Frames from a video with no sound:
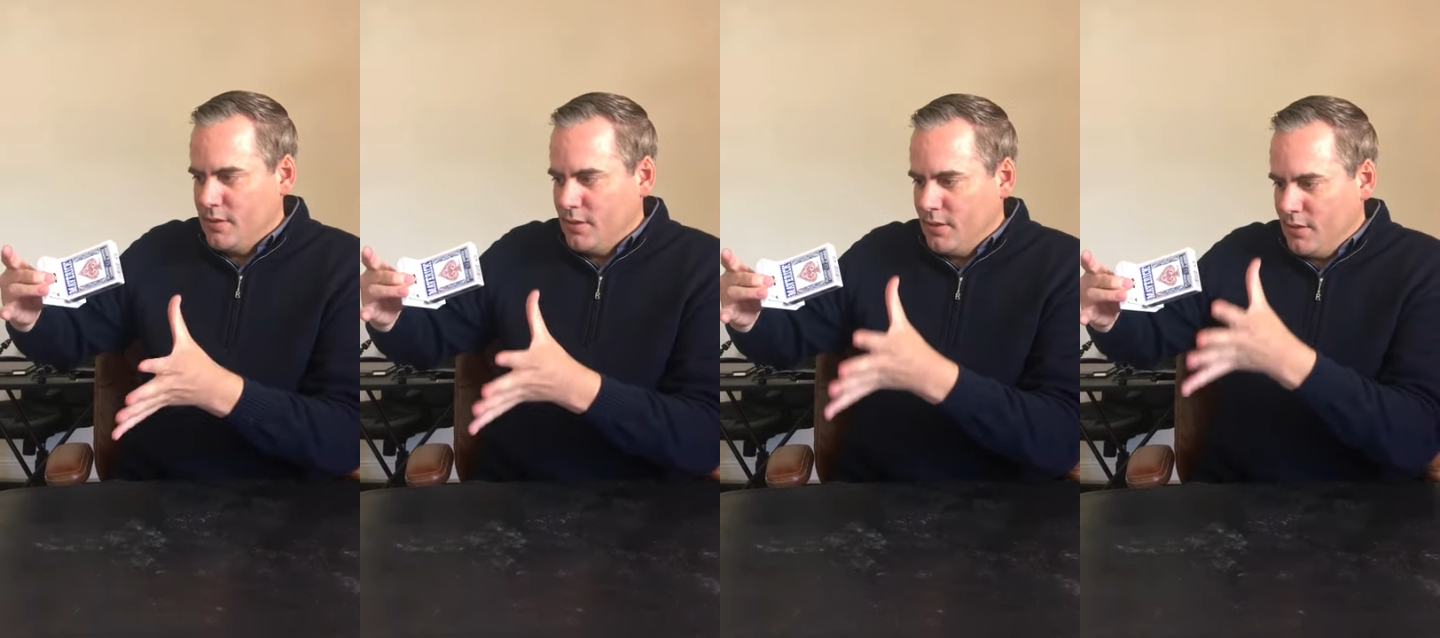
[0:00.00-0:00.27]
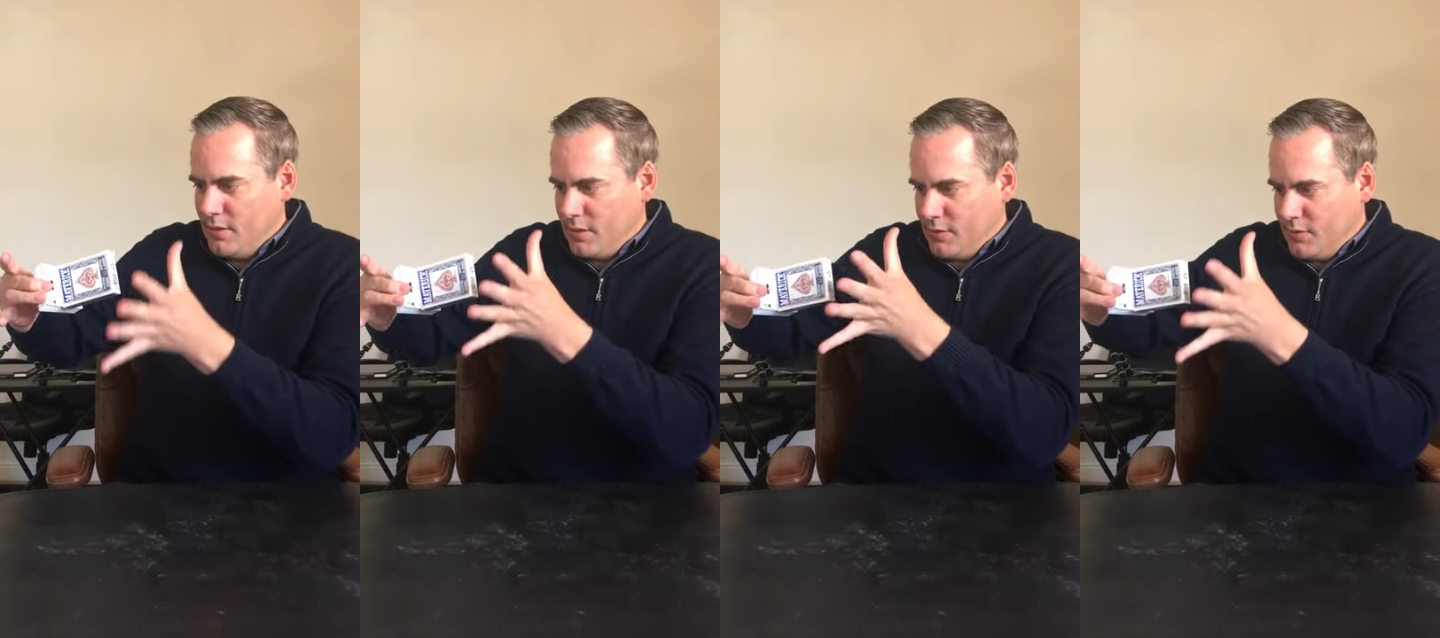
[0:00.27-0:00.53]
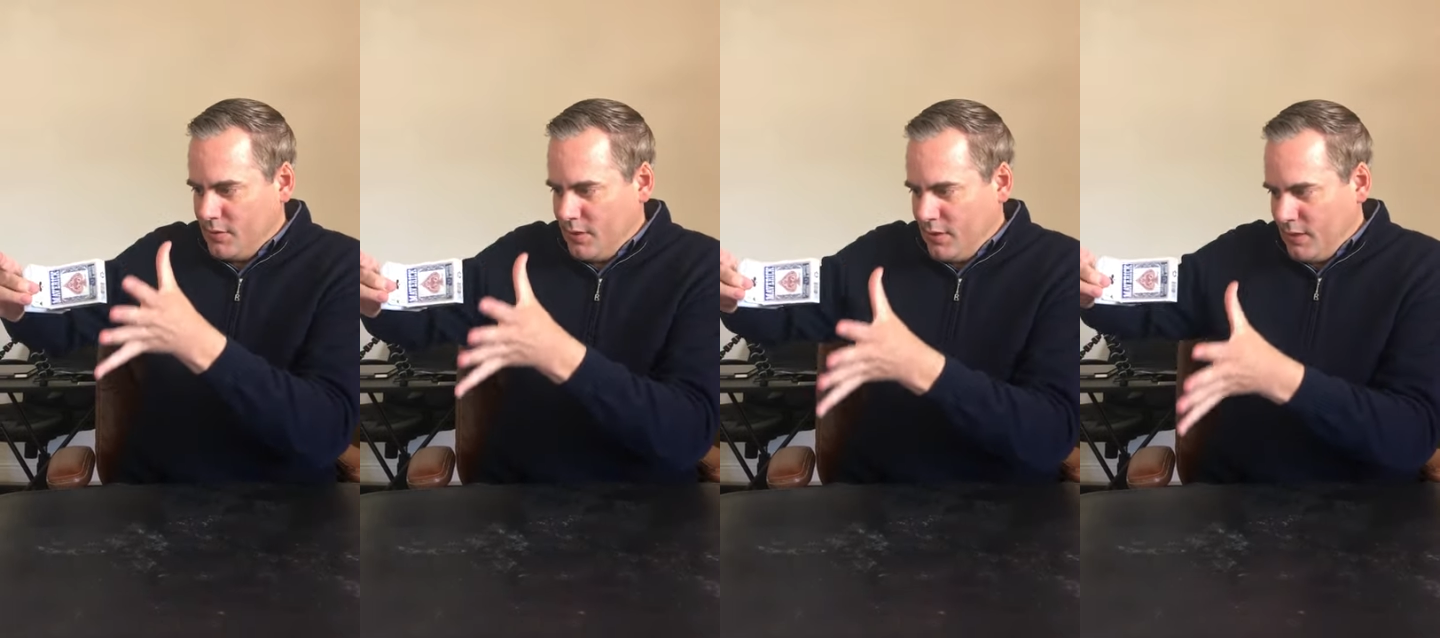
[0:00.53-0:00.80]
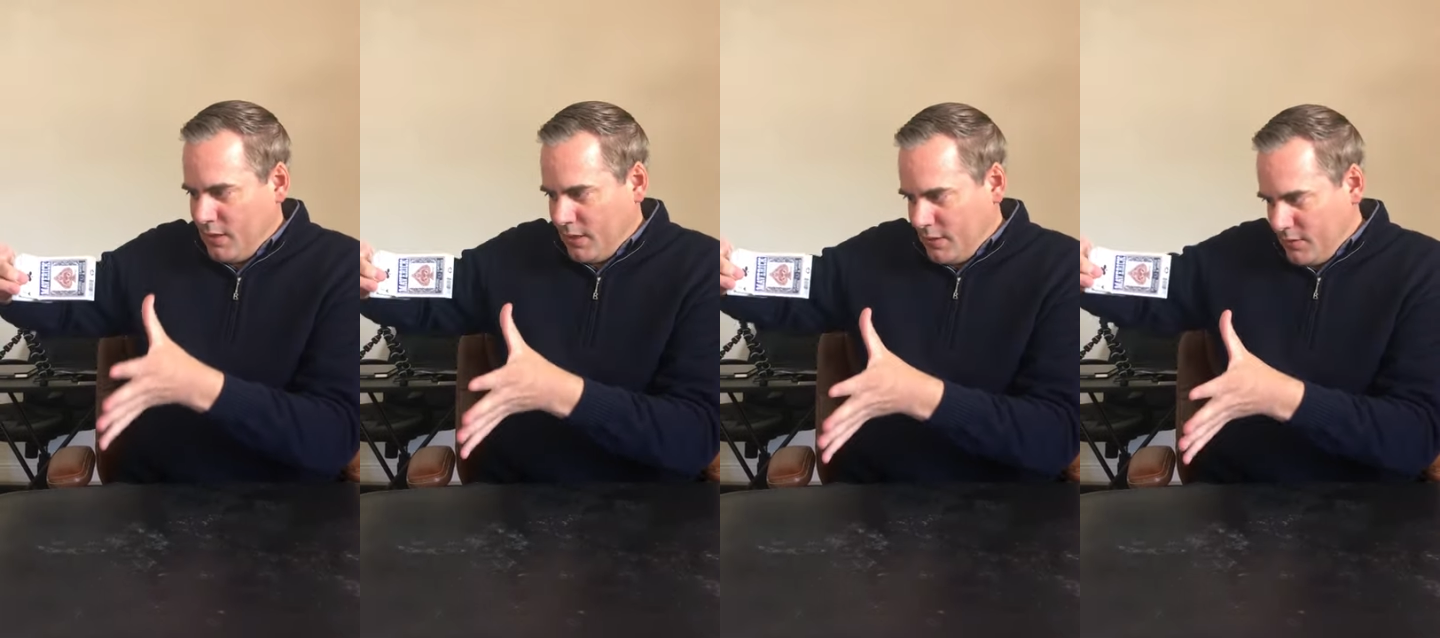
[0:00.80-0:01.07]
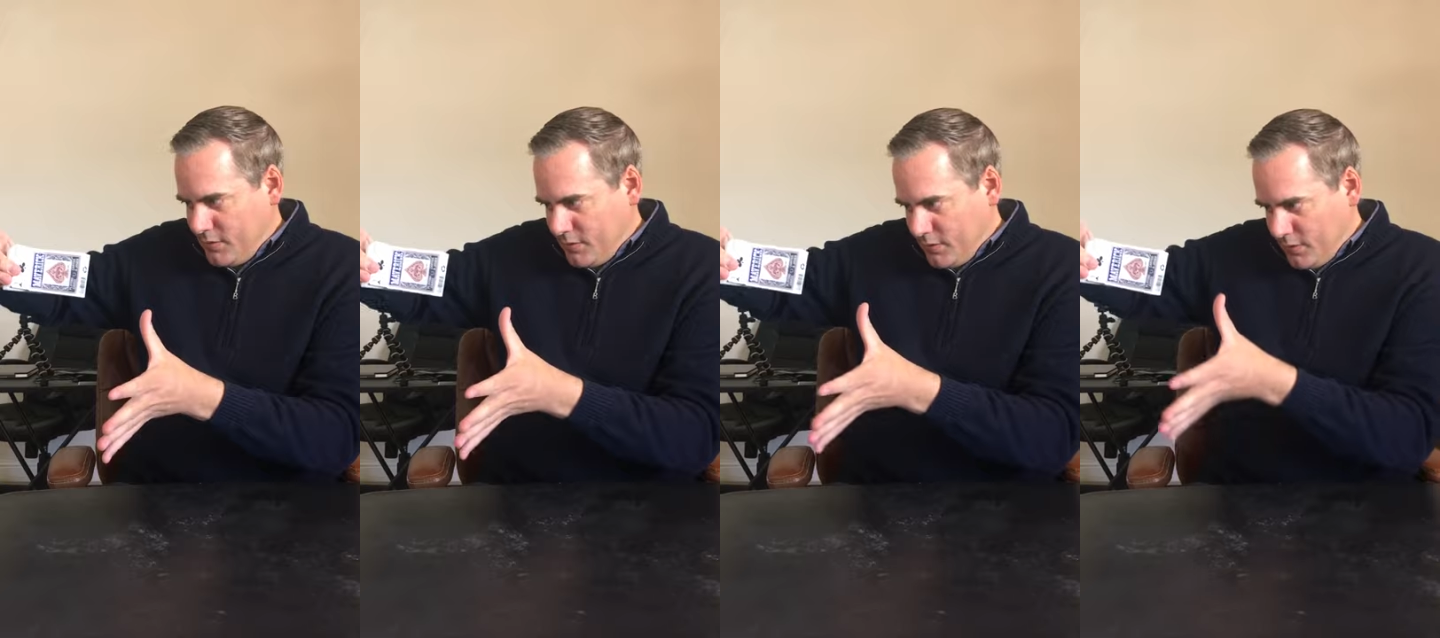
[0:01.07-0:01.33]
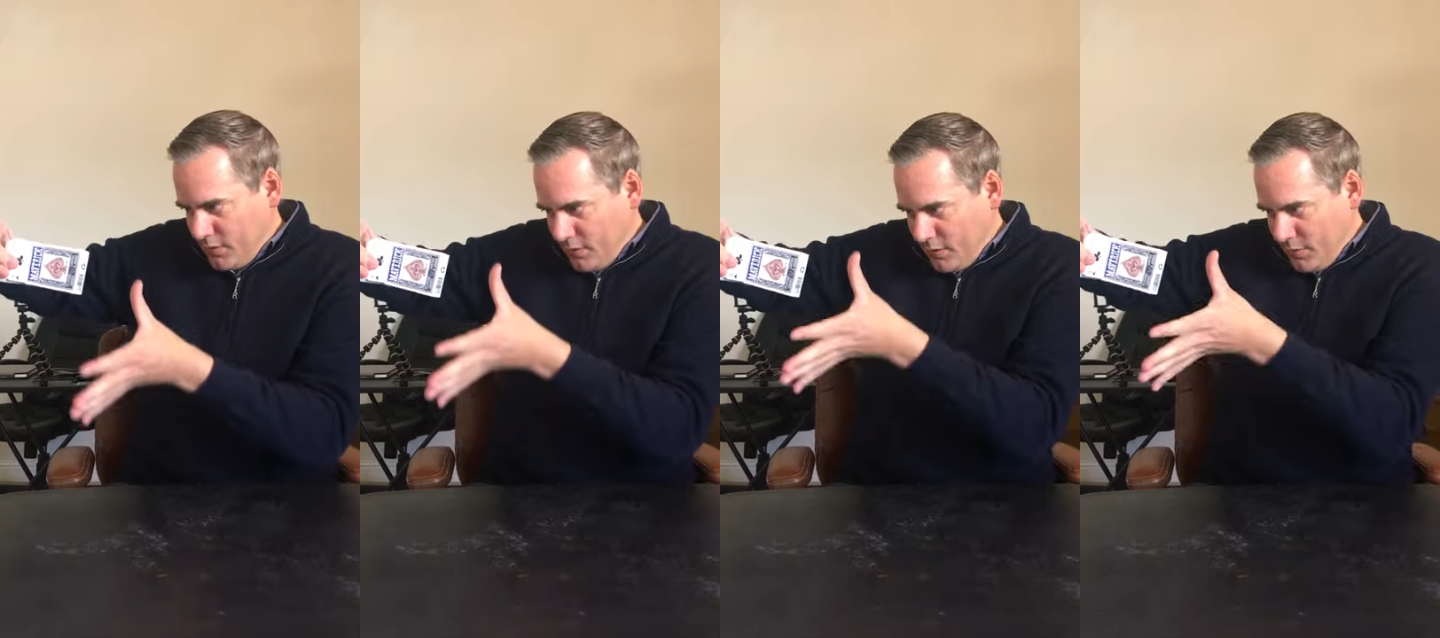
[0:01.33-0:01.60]
And you can see that it's
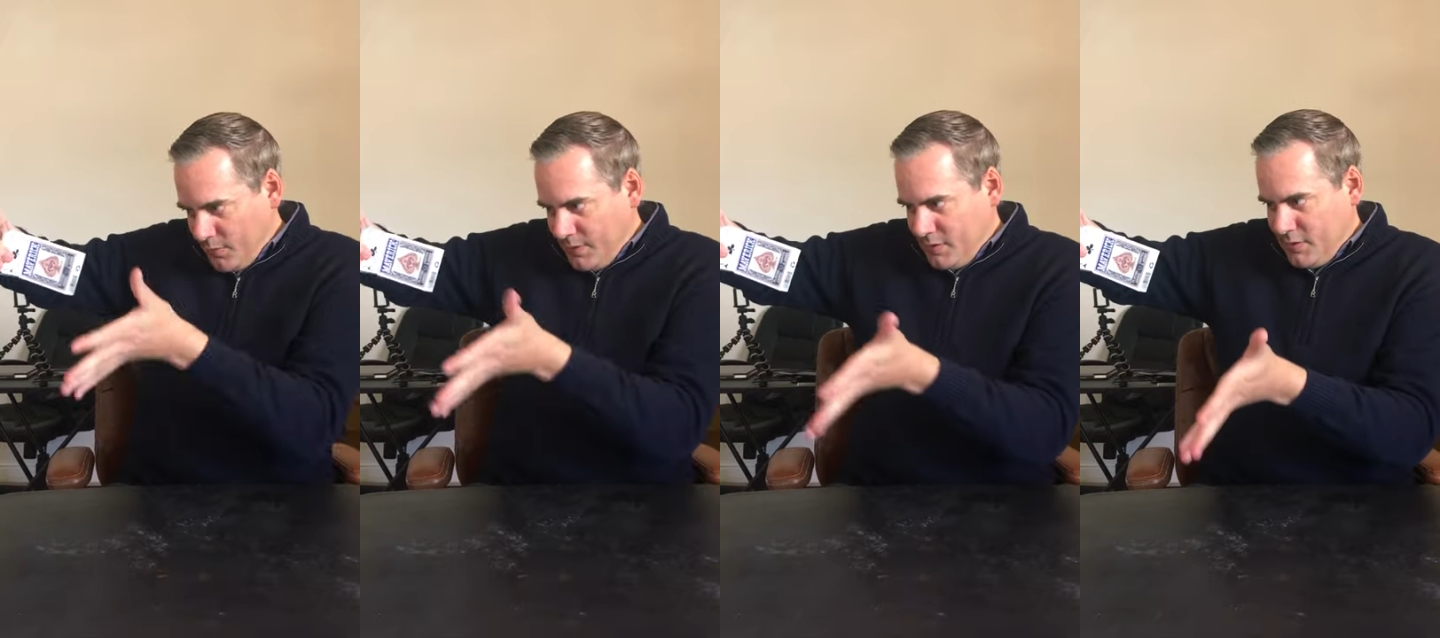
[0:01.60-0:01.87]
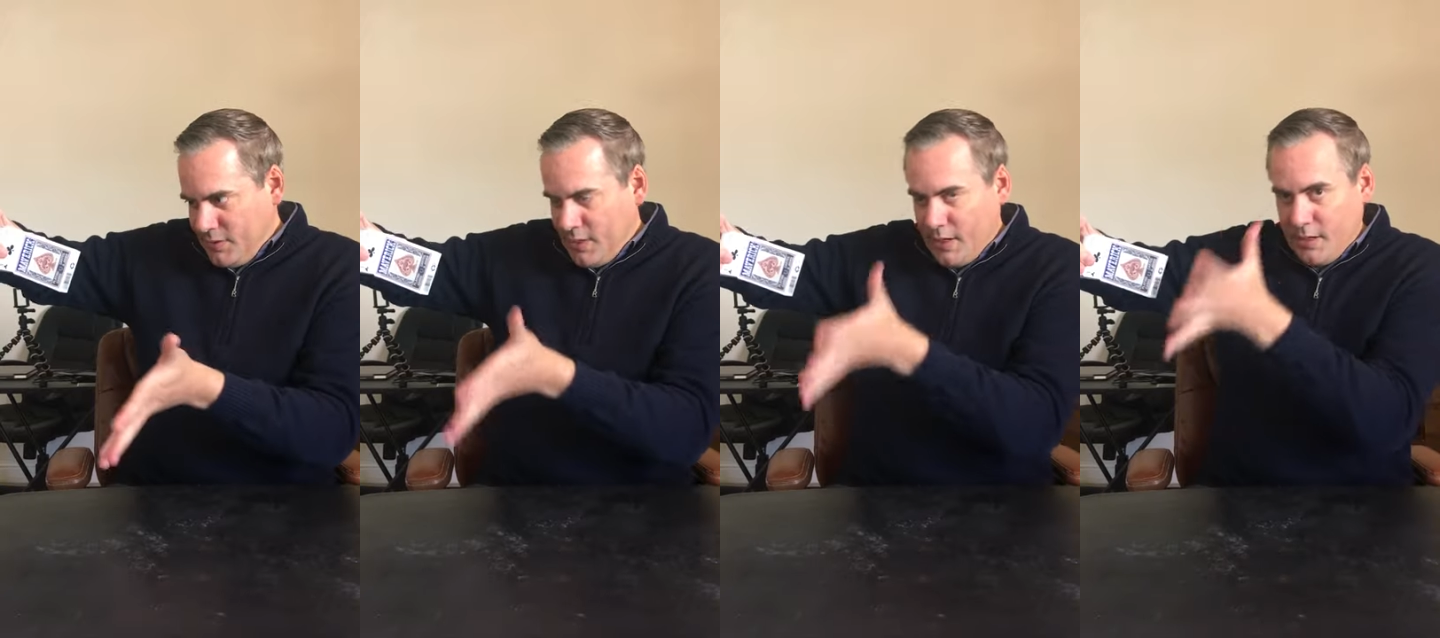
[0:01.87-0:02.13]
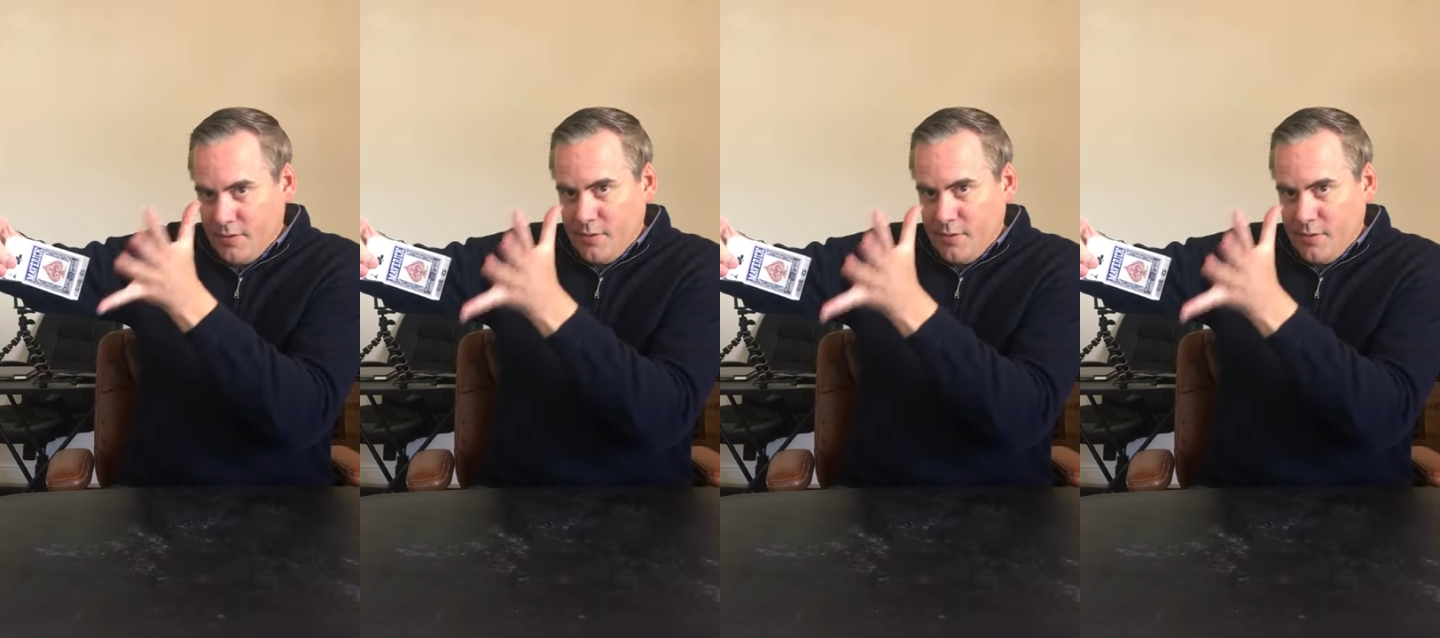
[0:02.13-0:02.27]
all the way stuck,